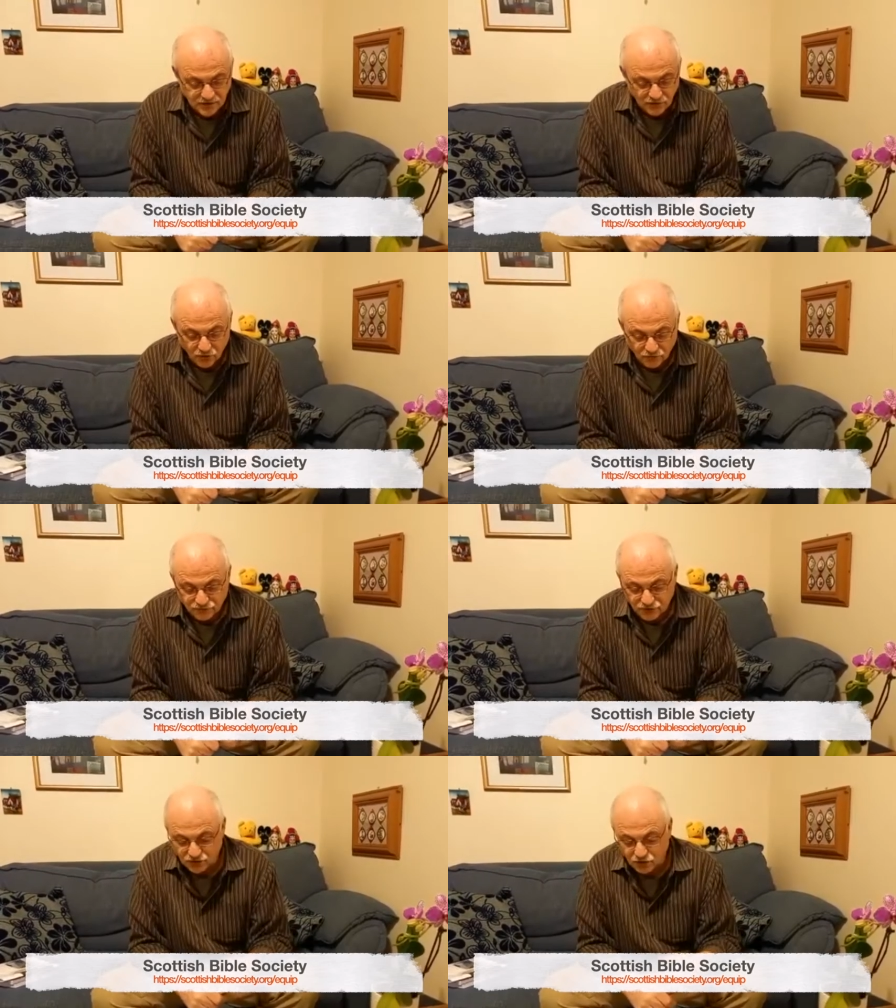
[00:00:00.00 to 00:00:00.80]

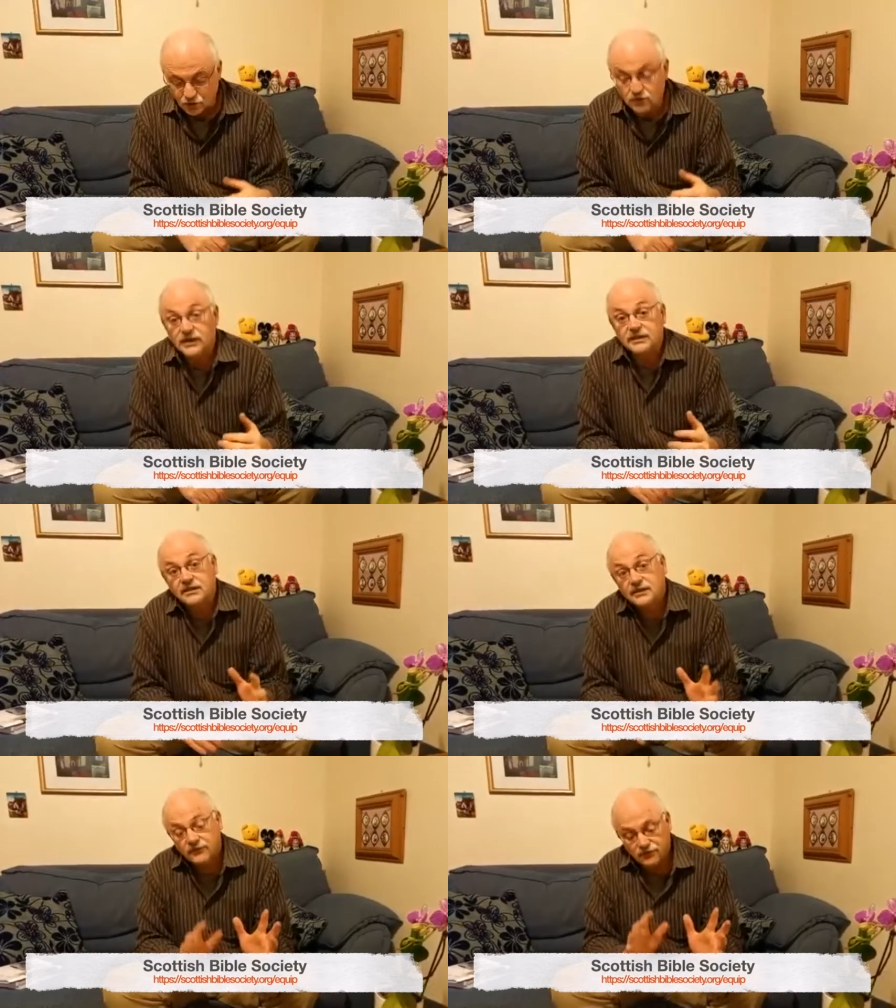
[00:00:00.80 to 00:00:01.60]
offering not only
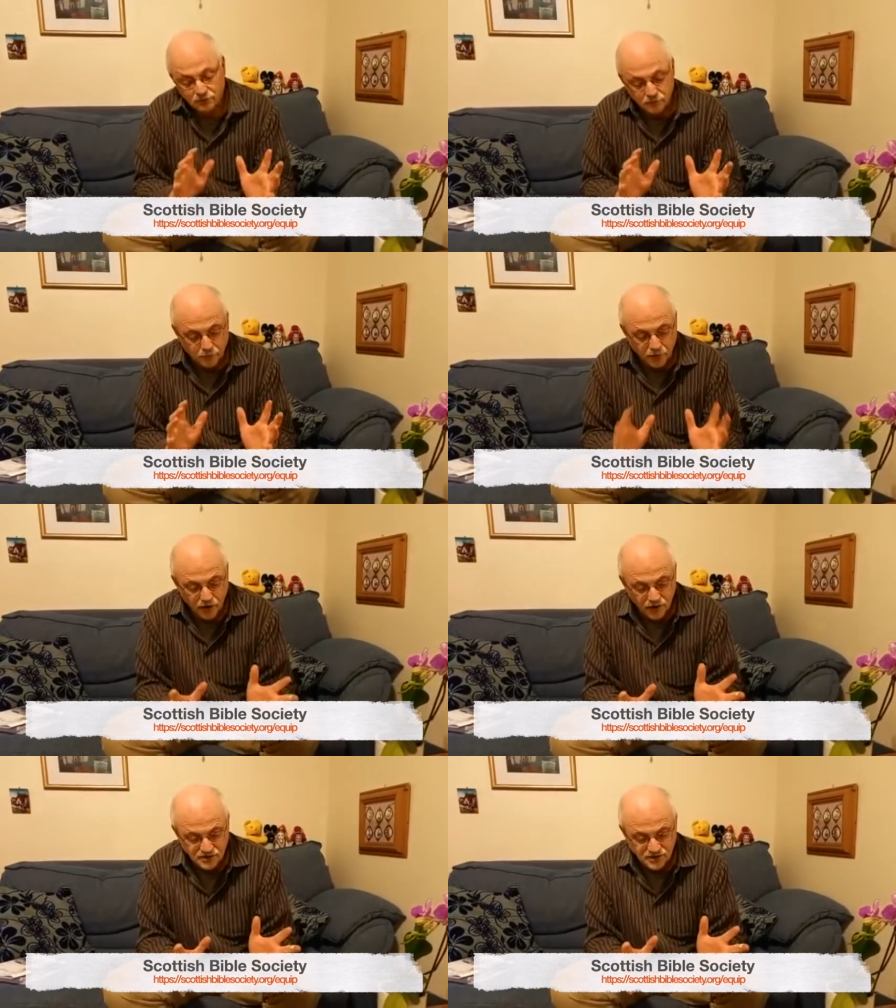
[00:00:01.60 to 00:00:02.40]
different
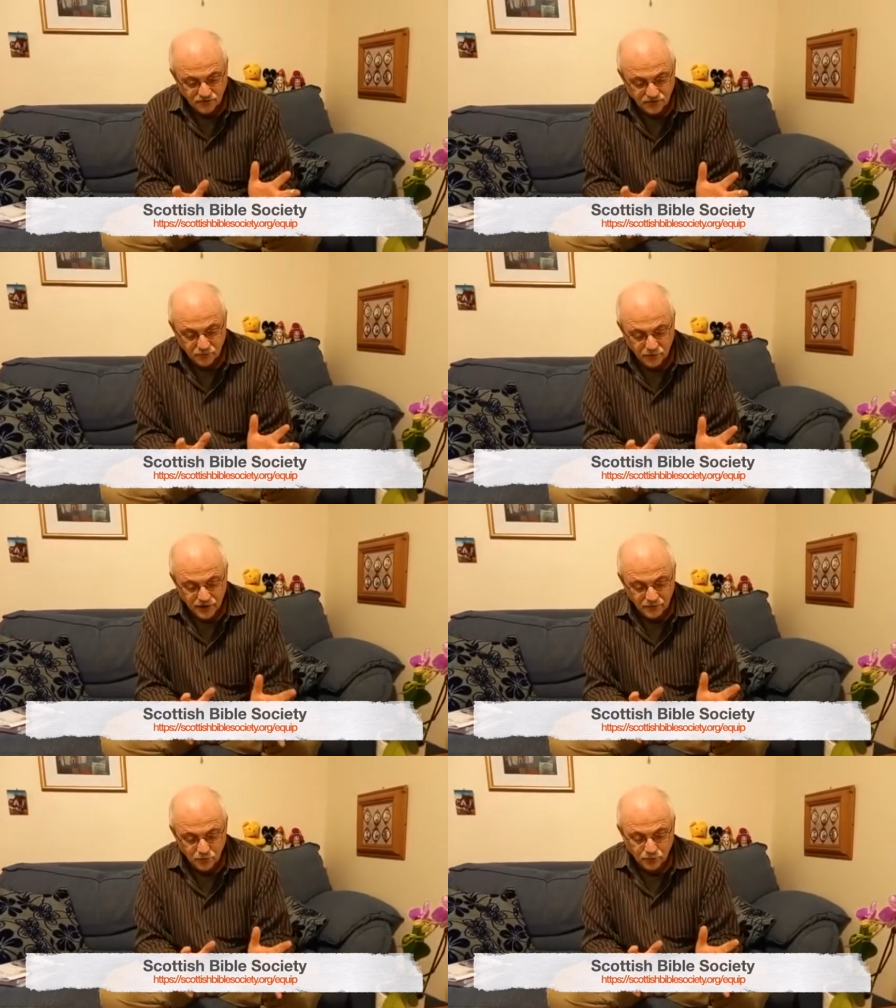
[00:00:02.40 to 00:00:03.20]
parts of the
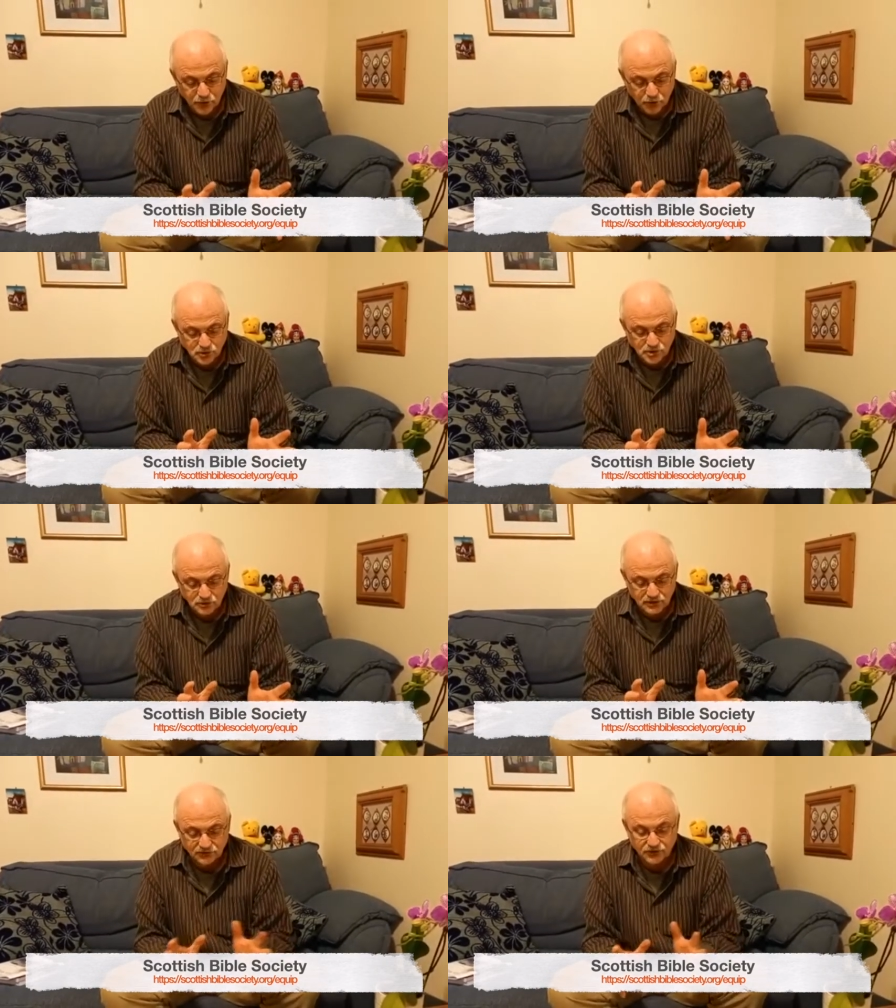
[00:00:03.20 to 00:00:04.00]
Bible, but also
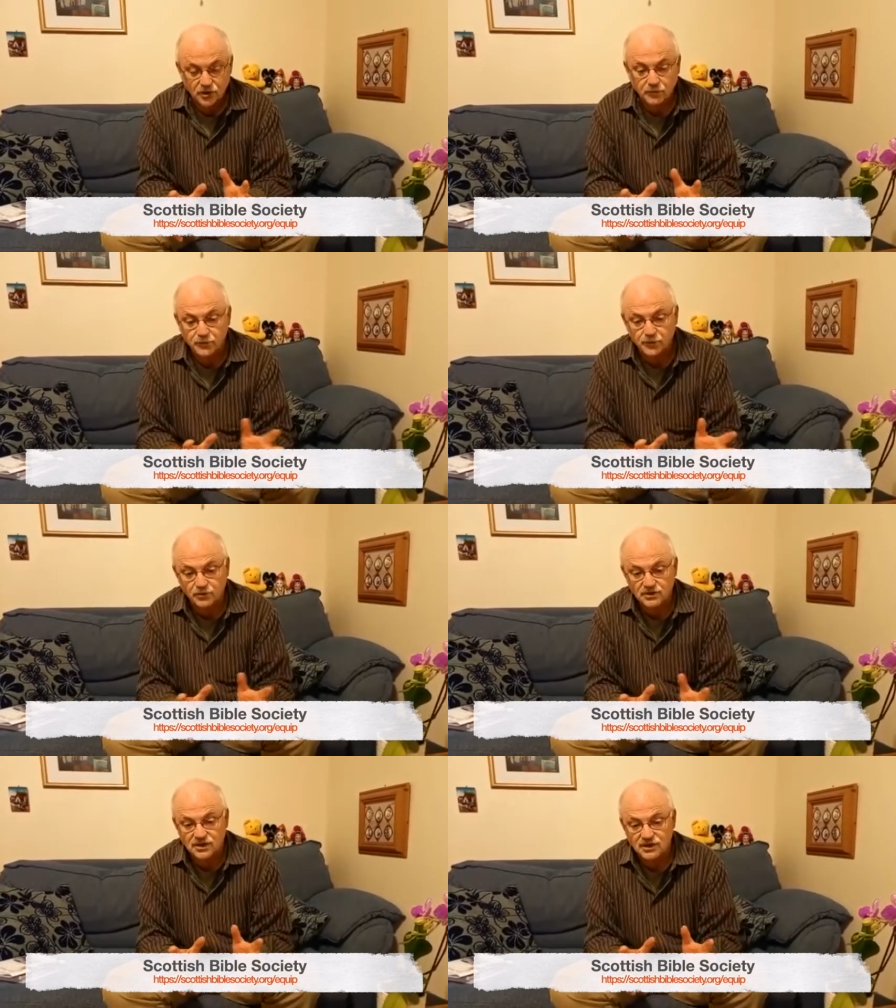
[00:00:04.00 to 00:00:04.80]
different
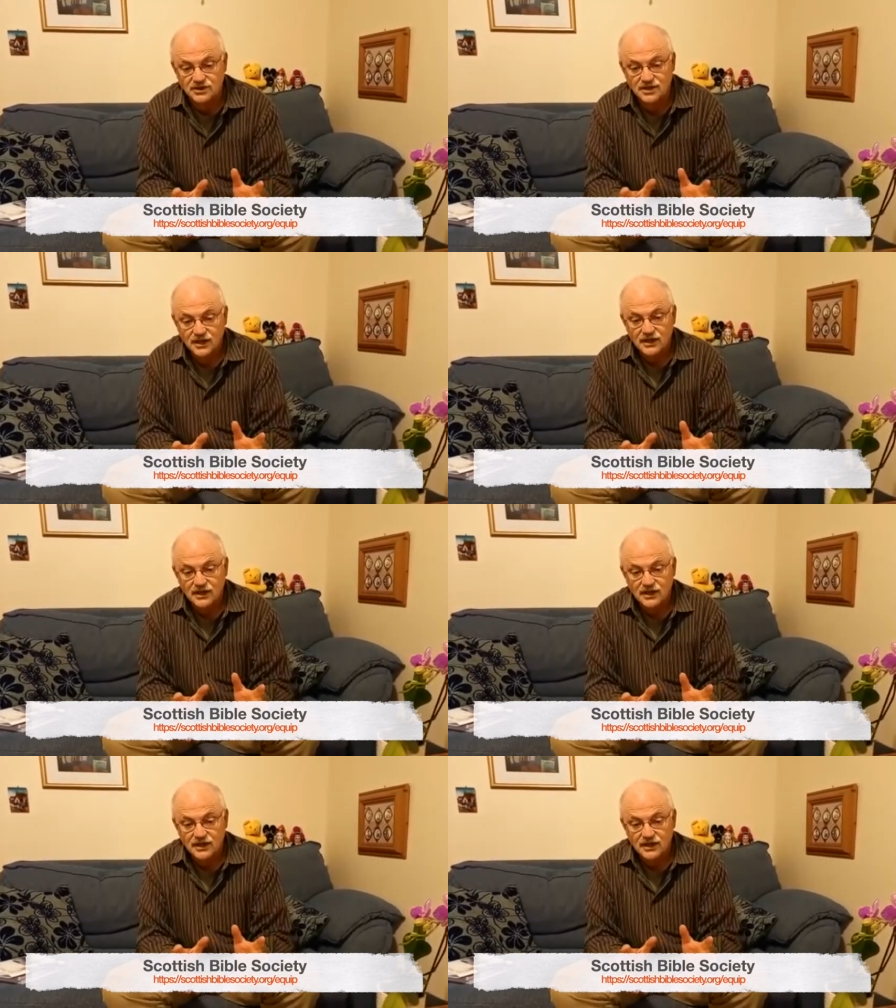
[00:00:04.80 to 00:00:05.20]
approaches.